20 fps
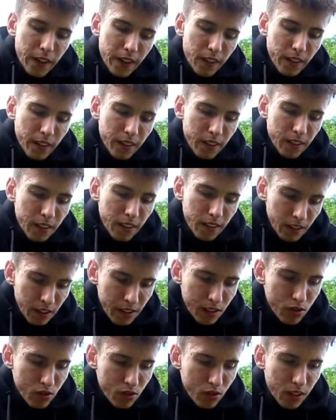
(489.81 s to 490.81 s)
Like,
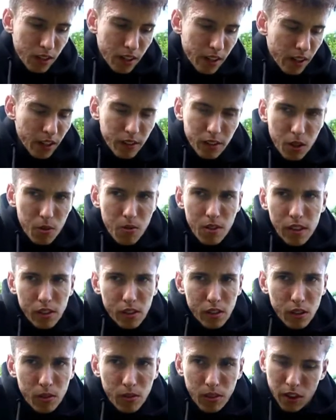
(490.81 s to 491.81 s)
literally, I don't need to
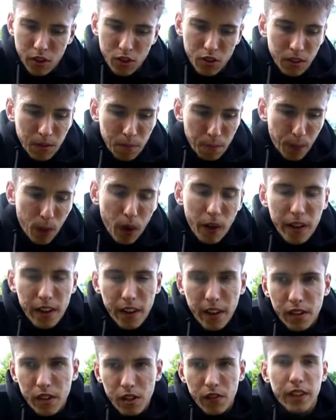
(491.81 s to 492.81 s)
do that. I'll just buy
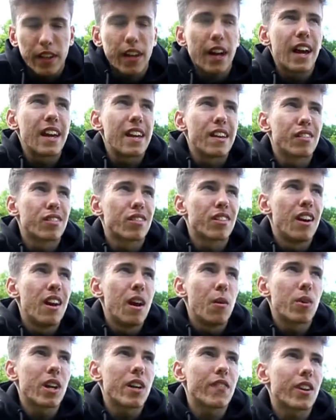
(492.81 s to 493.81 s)
another case,
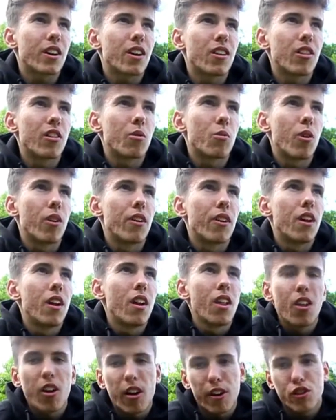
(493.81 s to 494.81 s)
whatever colour I want,
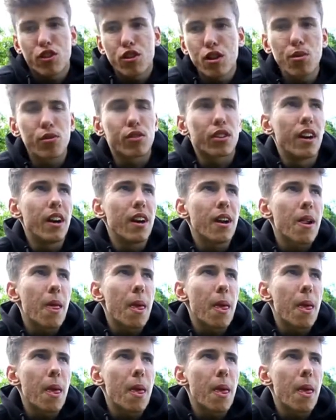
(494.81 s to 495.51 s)
I choose it,